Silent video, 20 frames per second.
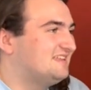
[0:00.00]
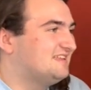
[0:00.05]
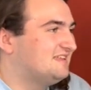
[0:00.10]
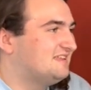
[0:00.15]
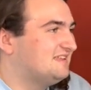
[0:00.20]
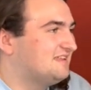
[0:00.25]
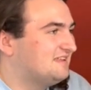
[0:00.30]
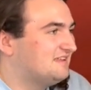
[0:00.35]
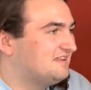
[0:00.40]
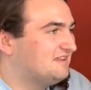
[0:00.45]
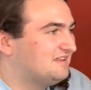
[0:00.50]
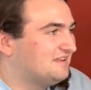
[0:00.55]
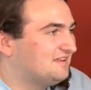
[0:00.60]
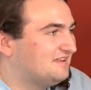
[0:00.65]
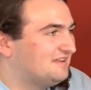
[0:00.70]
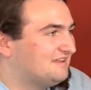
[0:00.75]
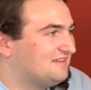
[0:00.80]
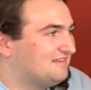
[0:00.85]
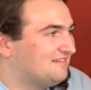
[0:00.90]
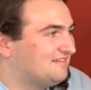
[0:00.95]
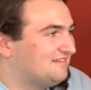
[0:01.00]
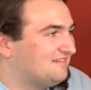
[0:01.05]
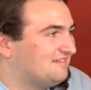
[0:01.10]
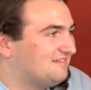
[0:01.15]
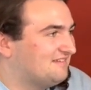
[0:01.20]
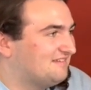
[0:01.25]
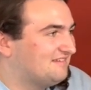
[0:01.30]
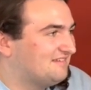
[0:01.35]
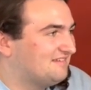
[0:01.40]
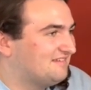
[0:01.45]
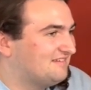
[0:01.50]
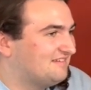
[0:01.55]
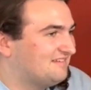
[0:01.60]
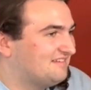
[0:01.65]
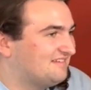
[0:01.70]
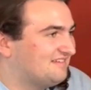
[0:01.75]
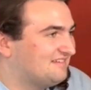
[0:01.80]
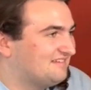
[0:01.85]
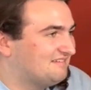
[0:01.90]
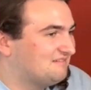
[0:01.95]

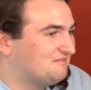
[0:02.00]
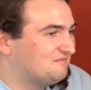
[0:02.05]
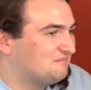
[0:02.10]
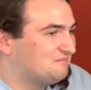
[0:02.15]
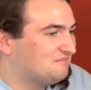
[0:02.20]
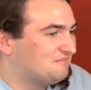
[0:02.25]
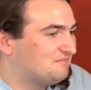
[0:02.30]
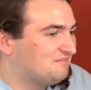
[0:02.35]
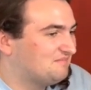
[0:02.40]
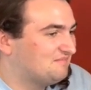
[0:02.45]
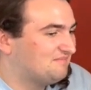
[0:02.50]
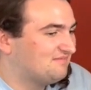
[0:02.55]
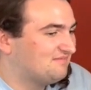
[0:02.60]
(silent)